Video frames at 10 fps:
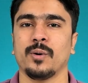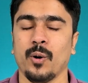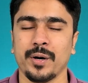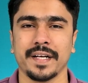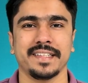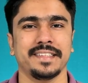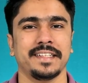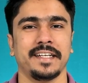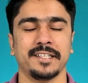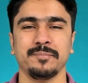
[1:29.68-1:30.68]
Okay,
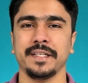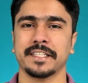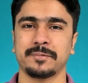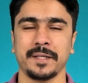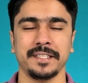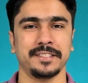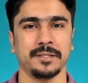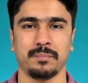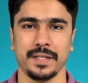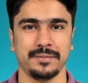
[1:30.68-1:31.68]
let me explain
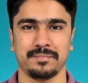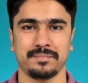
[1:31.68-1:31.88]
simply.